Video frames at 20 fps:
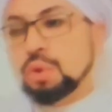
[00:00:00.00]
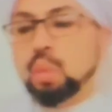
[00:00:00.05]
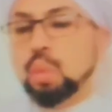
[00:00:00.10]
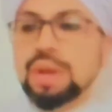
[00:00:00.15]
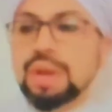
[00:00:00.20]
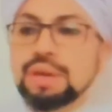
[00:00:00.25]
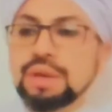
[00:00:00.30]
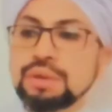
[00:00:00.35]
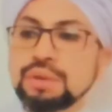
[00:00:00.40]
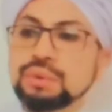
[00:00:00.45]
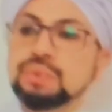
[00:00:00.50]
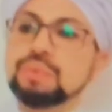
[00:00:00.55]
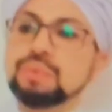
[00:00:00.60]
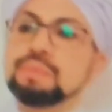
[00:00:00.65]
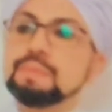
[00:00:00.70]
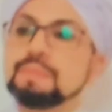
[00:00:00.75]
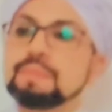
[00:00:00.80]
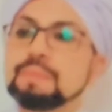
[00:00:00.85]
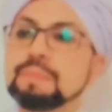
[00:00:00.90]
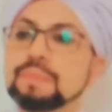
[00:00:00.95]
when
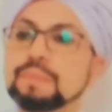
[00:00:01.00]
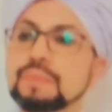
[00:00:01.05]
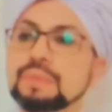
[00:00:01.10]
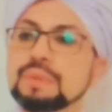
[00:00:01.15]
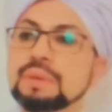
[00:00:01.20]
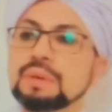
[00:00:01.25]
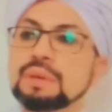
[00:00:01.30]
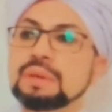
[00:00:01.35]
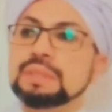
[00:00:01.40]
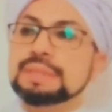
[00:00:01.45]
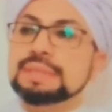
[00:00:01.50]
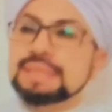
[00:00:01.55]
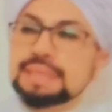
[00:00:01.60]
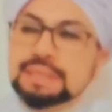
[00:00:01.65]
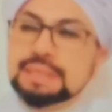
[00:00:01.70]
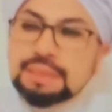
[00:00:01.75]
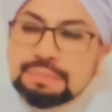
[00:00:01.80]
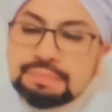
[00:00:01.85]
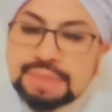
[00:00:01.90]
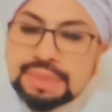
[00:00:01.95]
you
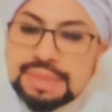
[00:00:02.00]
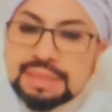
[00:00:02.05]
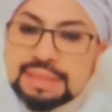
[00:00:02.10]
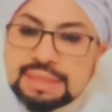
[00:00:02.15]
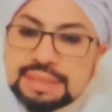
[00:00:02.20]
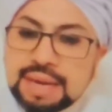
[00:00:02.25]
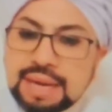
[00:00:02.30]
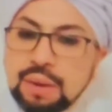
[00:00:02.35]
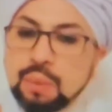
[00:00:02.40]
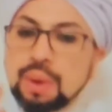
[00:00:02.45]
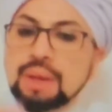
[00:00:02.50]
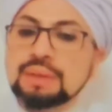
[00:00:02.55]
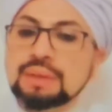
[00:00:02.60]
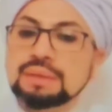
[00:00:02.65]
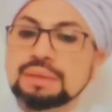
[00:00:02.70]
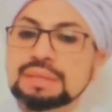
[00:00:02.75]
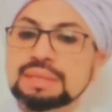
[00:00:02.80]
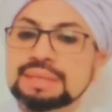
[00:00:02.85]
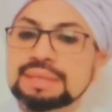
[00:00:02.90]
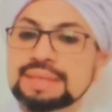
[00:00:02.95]
see somebody in Dawah
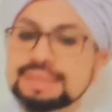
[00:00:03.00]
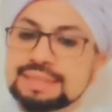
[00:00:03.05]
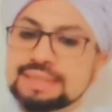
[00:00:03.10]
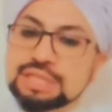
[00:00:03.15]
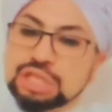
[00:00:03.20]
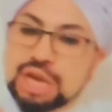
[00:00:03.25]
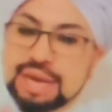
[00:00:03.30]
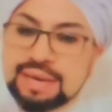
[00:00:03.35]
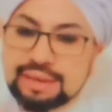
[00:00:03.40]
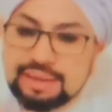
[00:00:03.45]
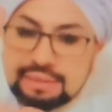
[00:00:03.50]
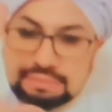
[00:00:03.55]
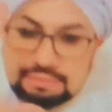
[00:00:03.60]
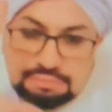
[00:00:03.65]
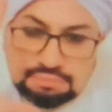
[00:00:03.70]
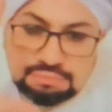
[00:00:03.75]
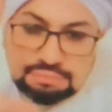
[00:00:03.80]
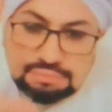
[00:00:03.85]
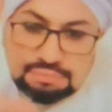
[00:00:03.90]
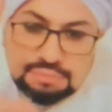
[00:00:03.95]
that is shining,
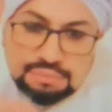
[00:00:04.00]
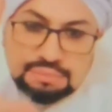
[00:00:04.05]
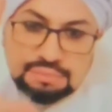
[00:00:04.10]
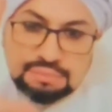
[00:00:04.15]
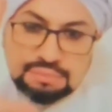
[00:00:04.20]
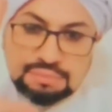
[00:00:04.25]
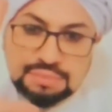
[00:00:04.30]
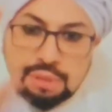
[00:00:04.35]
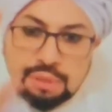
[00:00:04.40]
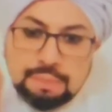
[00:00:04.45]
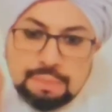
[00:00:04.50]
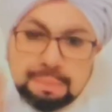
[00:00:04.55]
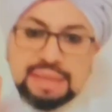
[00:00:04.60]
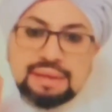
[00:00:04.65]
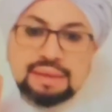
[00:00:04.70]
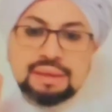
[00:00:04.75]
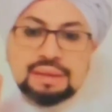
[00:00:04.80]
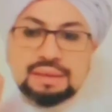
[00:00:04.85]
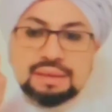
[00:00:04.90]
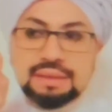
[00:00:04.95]

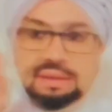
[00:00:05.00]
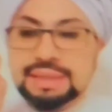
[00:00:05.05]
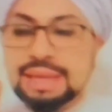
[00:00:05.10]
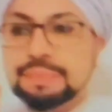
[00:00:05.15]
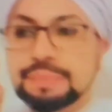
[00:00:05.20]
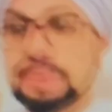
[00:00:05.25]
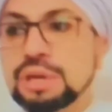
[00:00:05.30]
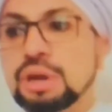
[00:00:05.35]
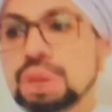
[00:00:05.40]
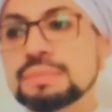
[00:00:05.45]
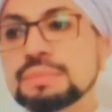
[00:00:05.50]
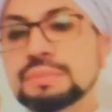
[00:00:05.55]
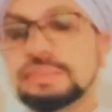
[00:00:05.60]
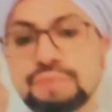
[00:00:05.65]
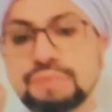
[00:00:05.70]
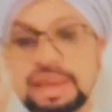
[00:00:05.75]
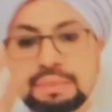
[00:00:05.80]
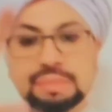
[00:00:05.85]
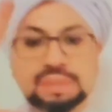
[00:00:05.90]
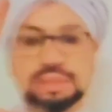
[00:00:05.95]
somebody that become
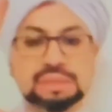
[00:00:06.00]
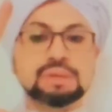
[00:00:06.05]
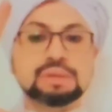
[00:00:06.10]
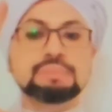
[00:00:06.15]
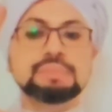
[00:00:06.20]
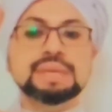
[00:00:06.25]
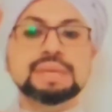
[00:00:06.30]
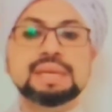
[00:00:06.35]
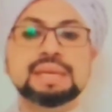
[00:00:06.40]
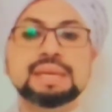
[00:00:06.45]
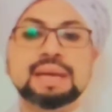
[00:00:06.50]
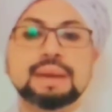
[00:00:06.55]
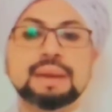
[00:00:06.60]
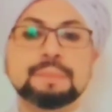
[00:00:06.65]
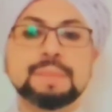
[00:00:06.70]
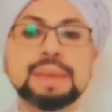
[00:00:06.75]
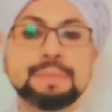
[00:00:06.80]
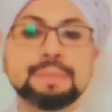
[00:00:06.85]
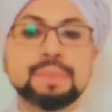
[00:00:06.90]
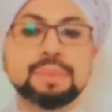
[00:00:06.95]
famous, somebody
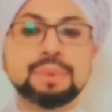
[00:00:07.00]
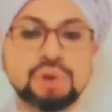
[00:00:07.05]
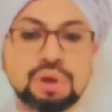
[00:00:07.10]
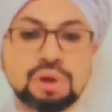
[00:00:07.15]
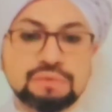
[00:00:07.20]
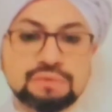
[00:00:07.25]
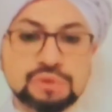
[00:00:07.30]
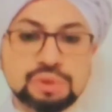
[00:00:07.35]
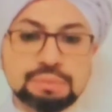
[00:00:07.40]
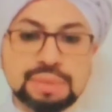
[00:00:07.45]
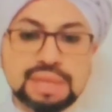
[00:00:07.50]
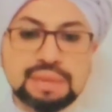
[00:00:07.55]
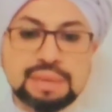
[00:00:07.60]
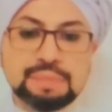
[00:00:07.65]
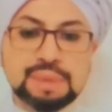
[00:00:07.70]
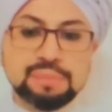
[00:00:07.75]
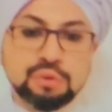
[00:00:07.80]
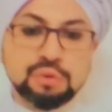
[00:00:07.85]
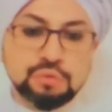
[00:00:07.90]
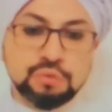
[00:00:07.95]
that people love, somebody
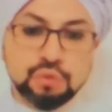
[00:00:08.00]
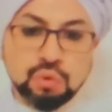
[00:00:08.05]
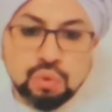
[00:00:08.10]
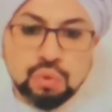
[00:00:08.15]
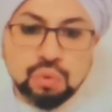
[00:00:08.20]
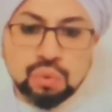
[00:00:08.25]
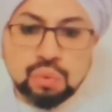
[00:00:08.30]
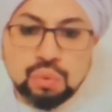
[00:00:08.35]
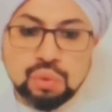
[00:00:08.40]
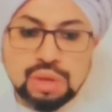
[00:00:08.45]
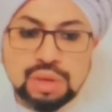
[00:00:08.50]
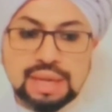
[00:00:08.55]
people follow.